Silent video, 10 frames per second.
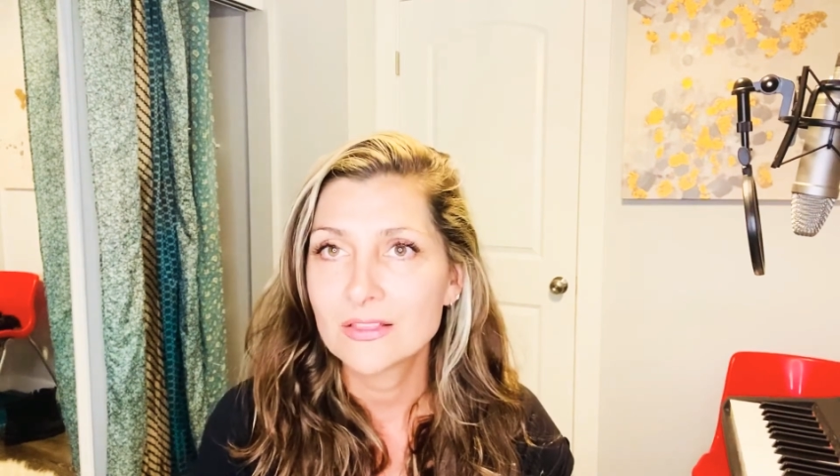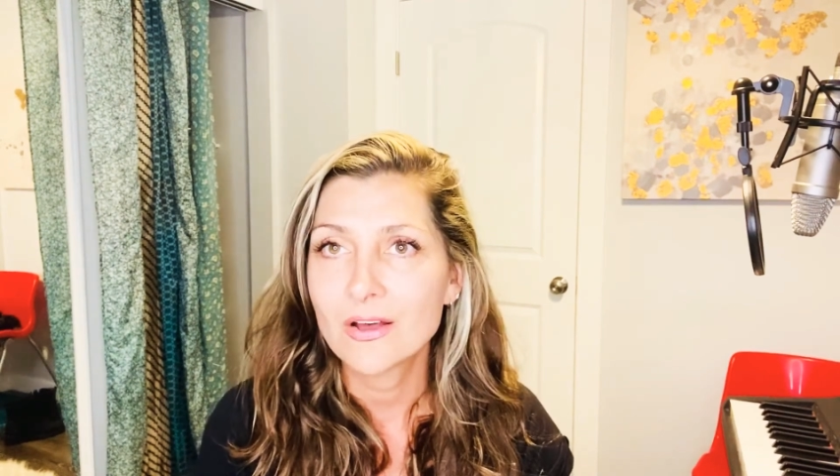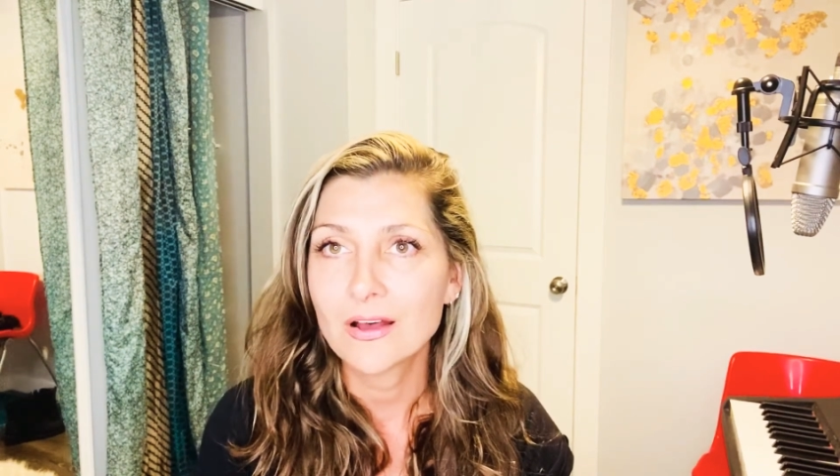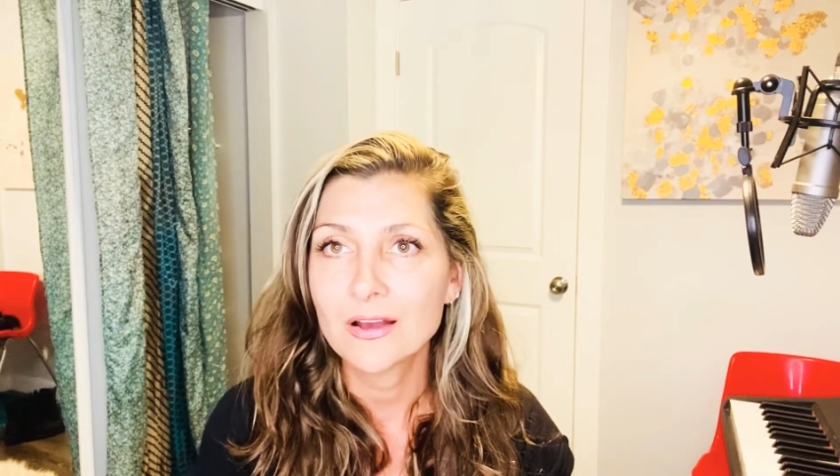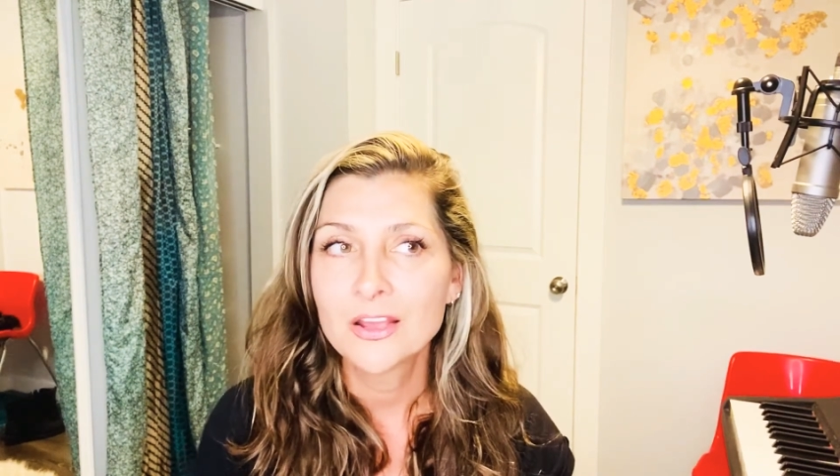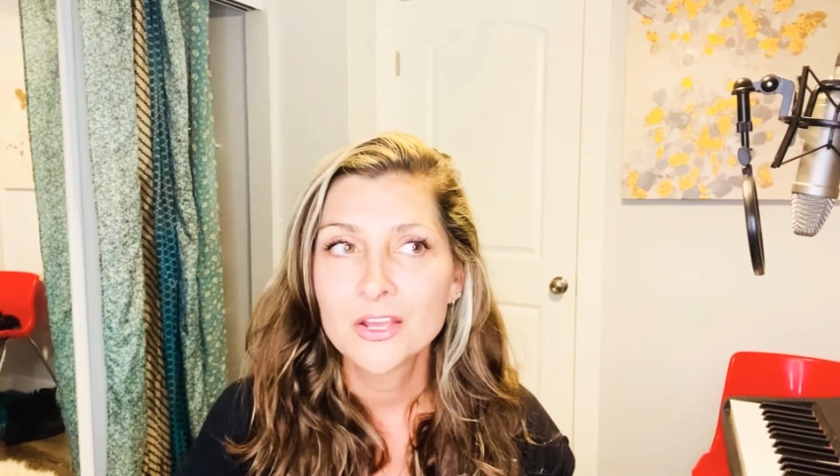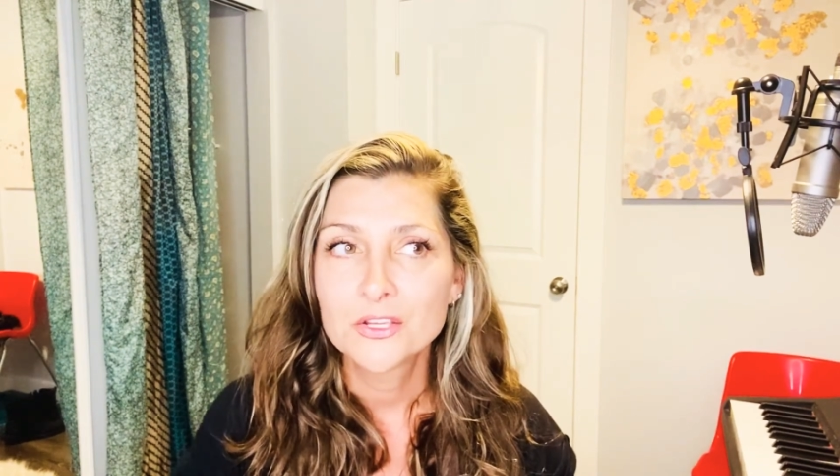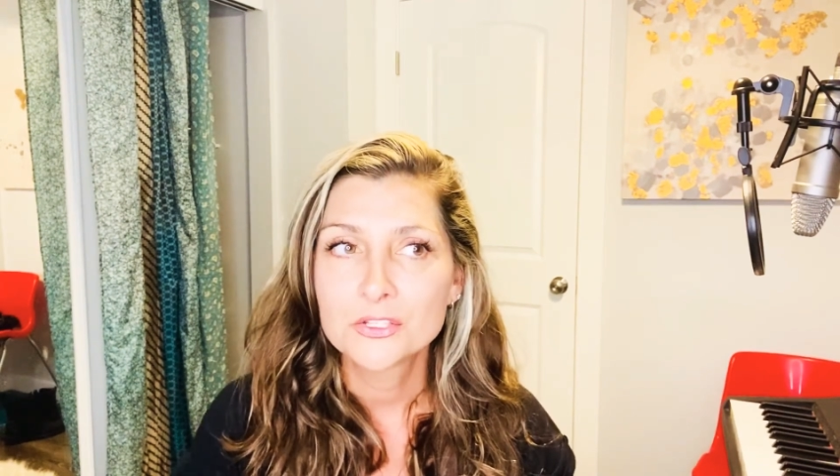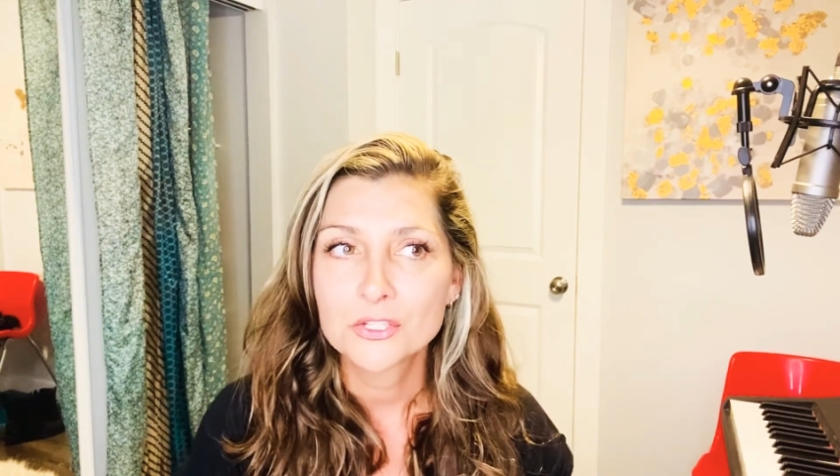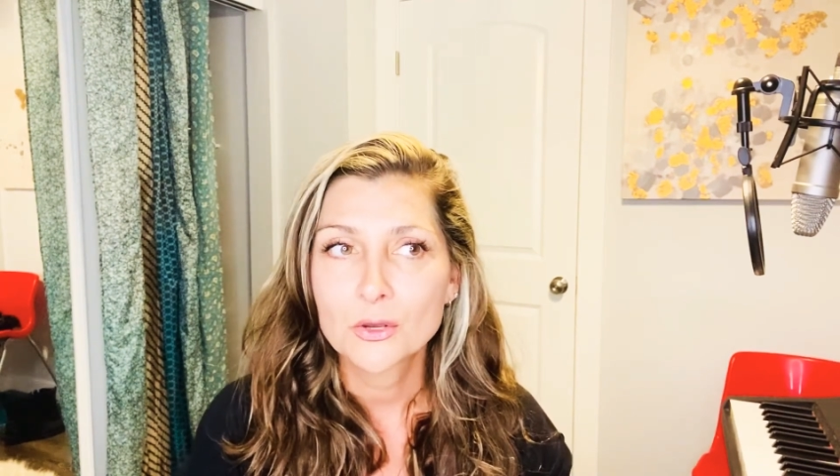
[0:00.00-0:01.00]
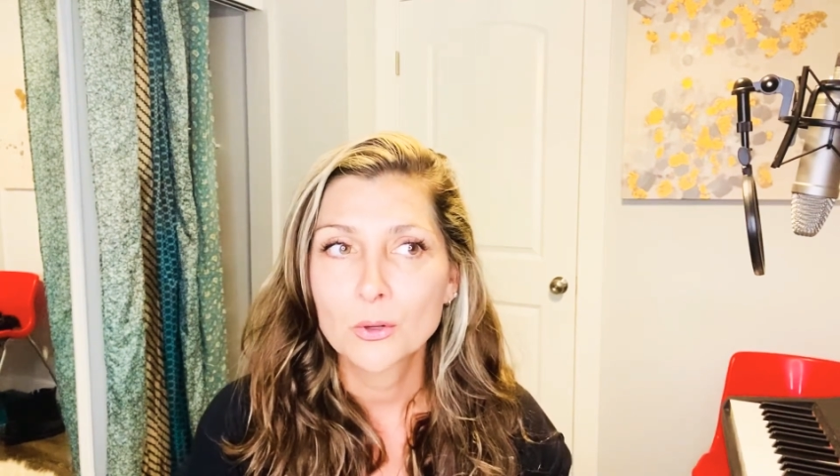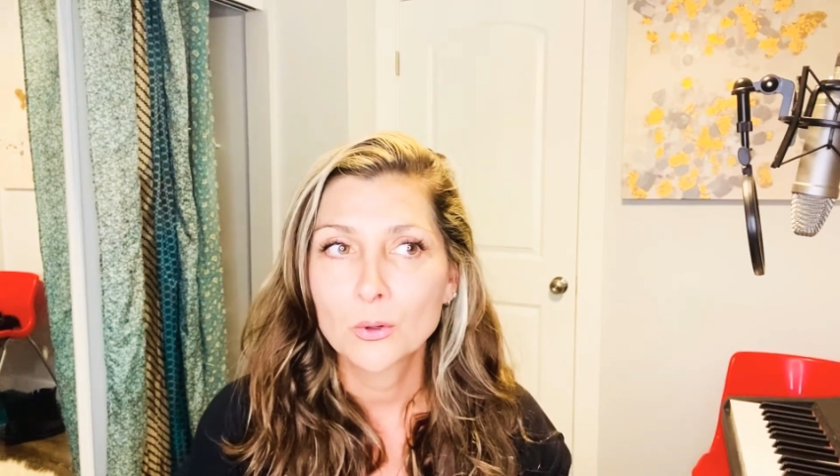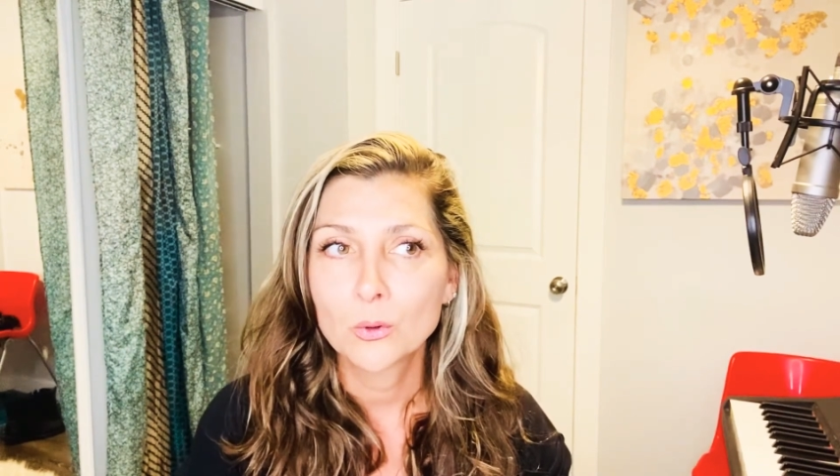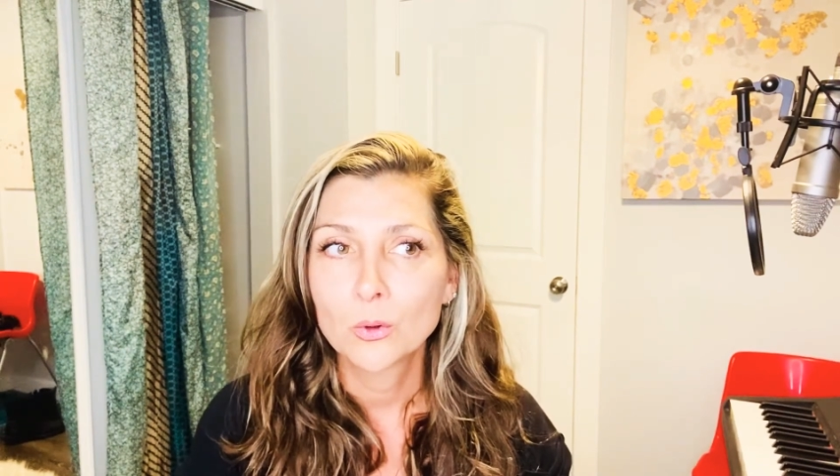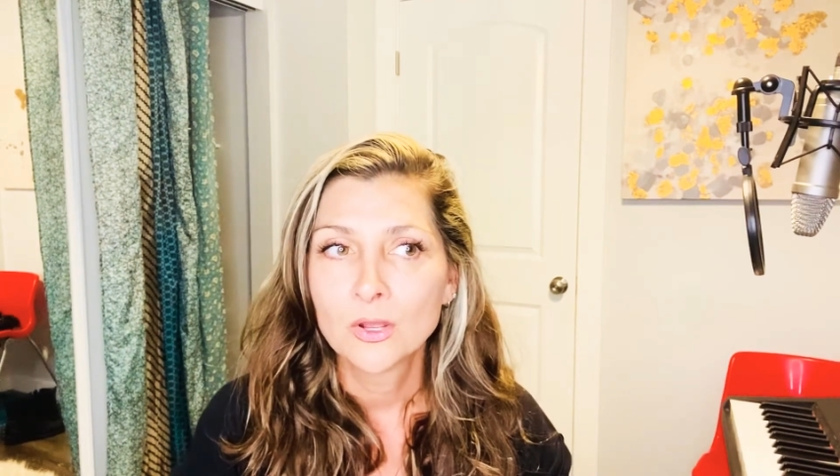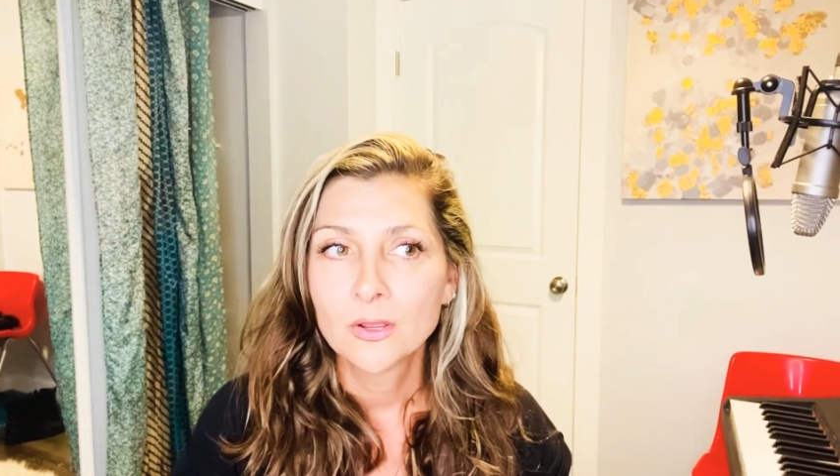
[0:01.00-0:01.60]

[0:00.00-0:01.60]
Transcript: law. So